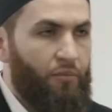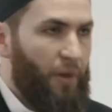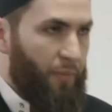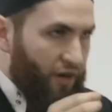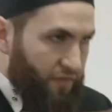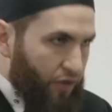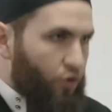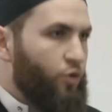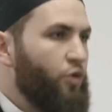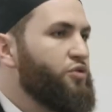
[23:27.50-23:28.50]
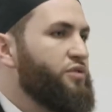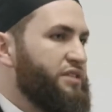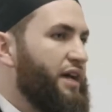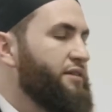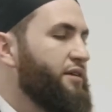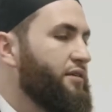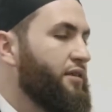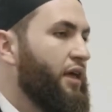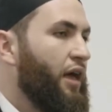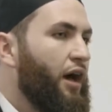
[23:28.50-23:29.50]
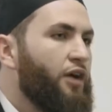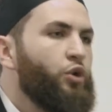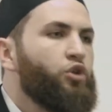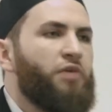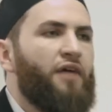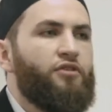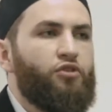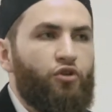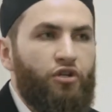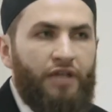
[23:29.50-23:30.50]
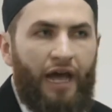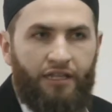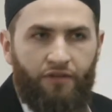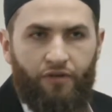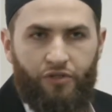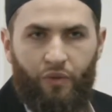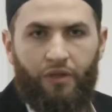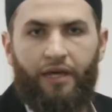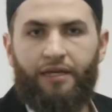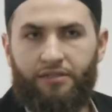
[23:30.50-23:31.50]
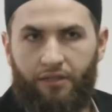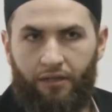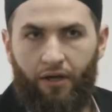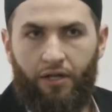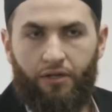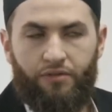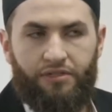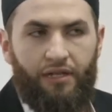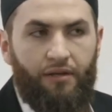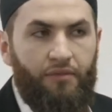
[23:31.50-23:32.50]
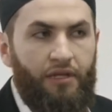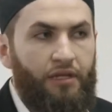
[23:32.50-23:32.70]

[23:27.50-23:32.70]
But part of that conclusion with this hadith, I told him, haven't you heard the hadith of Rasulullah sallallahu alayhi wa